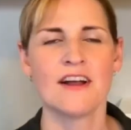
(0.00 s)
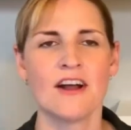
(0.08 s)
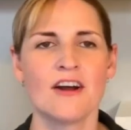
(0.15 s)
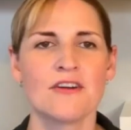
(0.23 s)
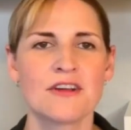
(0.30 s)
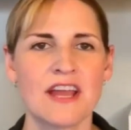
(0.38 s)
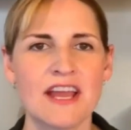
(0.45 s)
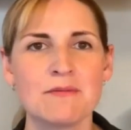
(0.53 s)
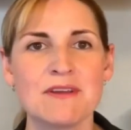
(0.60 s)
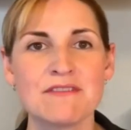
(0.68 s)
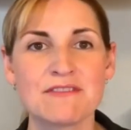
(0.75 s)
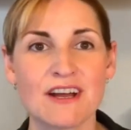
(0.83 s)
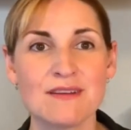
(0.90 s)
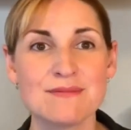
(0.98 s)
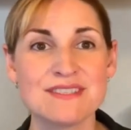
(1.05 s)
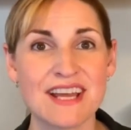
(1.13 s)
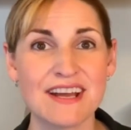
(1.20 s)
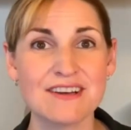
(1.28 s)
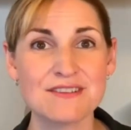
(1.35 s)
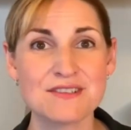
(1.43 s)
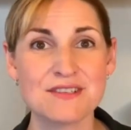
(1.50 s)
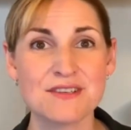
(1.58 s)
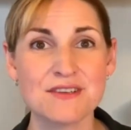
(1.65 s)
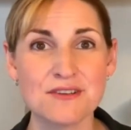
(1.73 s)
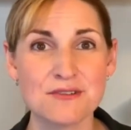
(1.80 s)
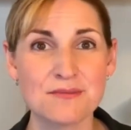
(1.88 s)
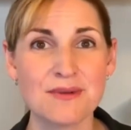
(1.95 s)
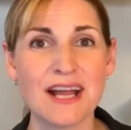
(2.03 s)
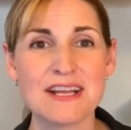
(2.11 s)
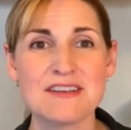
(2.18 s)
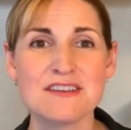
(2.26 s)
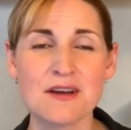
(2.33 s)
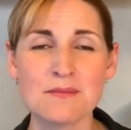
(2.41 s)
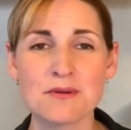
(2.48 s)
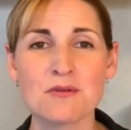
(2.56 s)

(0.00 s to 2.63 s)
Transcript: Okay, we've come down to my number